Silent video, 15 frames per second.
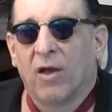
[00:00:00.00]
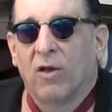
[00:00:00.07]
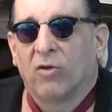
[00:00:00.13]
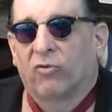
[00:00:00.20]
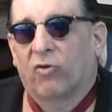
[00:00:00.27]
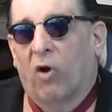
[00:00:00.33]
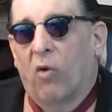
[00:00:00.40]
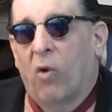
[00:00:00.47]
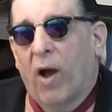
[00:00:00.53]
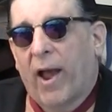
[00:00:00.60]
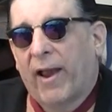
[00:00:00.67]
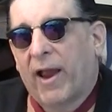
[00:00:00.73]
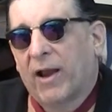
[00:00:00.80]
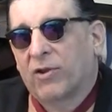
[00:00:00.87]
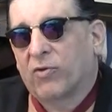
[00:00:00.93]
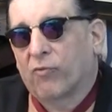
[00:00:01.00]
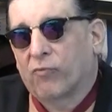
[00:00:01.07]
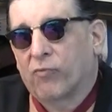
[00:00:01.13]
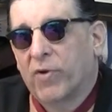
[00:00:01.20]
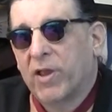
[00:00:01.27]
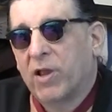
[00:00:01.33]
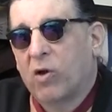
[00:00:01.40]
So I had to
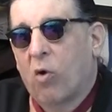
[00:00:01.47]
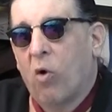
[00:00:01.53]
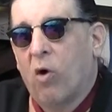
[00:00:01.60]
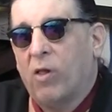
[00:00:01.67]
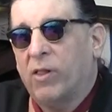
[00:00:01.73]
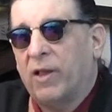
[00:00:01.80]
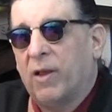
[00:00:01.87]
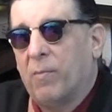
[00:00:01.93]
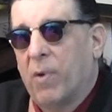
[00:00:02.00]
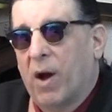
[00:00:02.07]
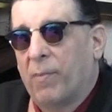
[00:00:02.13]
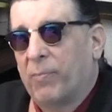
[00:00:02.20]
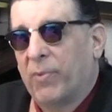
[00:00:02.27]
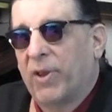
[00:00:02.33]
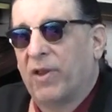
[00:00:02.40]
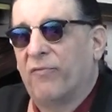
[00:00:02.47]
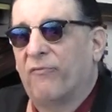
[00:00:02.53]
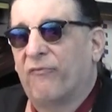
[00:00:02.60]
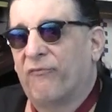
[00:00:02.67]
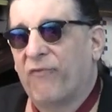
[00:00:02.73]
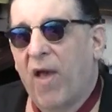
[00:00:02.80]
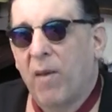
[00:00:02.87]
recall him up in
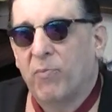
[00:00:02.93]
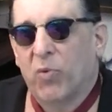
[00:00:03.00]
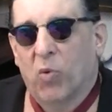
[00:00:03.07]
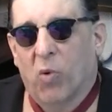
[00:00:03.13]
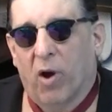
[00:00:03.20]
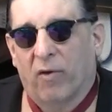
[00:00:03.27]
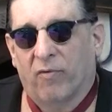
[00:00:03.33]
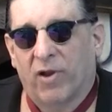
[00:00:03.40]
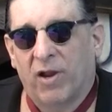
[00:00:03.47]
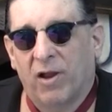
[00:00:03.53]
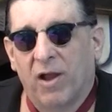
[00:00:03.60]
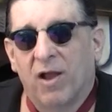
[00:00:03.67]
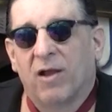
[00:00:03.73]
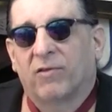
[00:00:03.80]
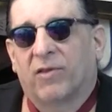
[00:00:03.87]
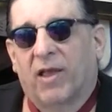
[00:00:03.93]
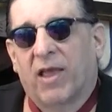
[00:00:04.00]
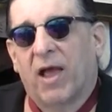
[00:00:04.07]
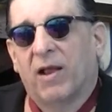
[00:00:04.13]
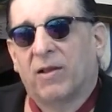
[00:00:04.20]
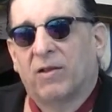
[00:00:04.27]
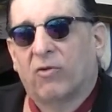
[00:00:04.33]
February to
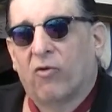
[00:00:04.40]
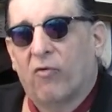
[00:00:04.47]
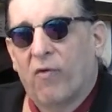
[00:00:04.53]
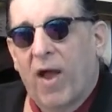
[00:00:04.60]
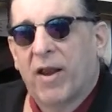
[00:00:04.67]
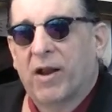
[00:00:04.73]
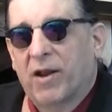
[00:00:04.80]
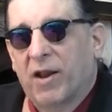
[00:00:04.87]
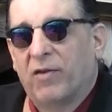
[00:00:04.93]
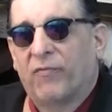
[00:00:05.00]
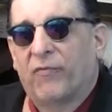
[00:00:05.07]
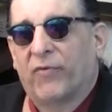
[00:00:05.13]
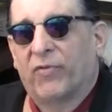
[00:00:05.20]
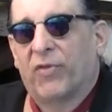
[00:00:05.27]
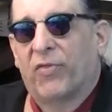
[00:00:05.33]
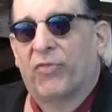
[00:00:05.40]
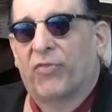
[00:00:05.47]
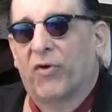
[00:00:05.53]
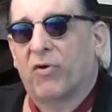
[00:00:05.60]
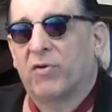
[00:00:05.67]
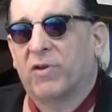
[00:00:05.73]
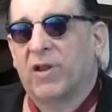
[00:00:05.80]
get credited for the
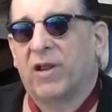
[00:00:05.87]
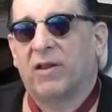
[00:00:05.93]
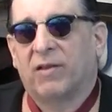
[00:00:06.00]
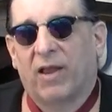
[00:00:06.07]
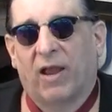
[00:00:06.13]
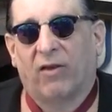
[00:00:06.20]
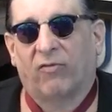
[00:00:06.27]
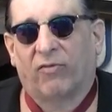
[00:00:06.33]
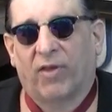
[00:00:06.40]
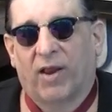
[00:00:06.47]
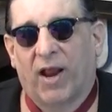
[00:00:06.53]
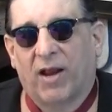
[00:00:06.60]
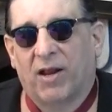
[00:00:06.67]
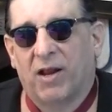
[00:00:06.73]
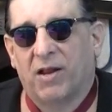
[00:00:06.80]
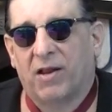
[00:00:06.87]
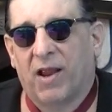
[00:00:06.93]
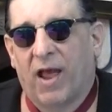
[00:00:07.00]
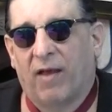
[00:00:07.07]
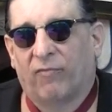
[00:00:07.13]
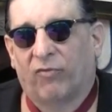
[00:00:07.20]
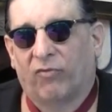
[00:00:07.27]
13 days that I didn't
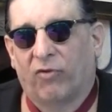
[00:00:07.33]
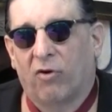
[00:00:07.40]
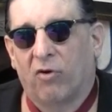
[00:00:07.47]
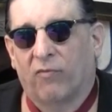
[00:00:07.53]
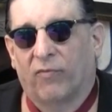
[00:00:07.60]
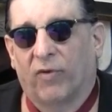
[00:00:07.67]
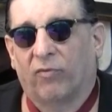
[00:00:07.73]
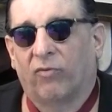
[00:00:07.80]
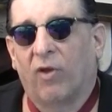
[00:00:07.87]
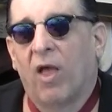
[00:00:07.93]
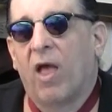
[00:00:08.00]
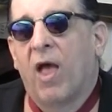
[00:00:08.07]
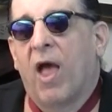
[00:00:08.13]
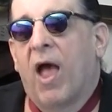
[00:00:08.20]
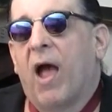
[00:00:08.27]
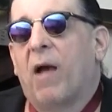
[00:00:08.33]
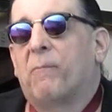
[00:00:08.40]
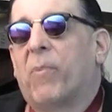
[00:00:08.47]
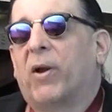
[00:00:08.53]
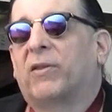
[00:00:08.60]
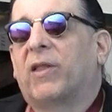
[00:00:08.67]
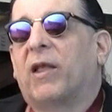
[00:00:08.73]
have service,
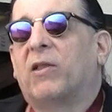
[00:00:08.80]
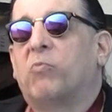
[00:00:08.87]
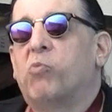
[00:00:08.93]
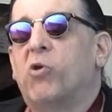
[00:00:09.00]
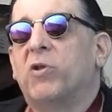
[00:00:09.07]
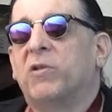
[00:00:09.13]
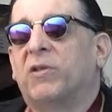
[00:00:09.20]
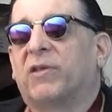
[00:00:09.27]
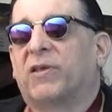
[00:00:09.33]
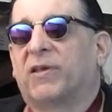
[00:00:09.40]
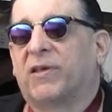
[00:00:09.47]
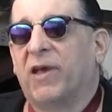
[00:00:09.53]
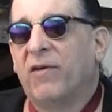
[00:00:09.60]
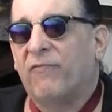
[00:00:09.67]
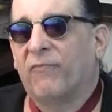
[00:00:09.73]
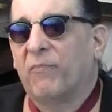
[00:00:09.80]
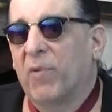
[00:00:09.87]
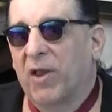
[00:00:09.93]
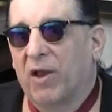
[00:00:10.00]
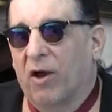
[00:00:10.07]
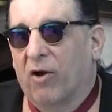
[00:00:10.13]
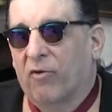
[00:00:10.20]
but they wouldn't give
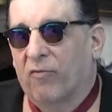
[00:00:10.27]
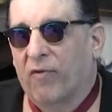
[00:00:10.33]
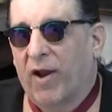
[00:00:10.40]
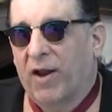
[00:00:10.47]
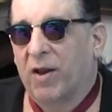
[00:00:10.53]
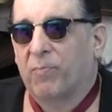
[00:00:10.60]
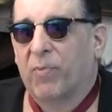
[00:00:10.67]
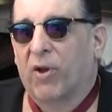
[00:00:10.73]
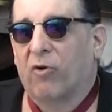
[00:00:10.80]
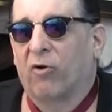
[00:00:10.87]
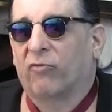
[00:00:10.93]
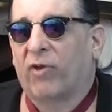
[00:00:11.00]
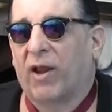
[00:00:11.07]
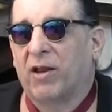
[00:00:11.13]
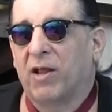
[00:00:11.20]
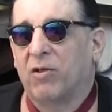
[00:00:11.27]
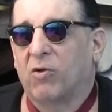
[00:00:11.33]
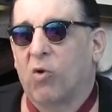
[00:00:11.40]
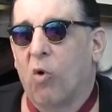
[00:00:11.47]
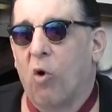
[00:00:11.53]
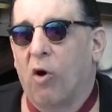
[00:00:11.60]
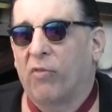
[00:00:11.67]
me a credit because I didn't
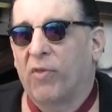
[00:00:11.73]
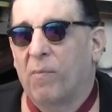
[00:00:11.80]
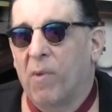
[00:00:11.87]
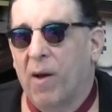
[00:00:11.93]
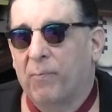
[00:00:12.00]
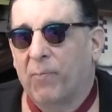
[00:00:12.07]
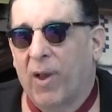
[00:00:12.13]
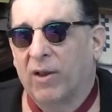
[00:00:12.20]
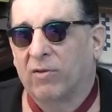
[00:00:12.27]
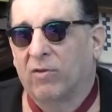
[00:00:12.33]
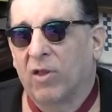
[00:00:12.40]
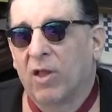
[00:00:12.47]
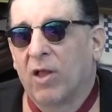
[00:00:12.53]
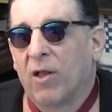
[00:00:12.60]
call them up, and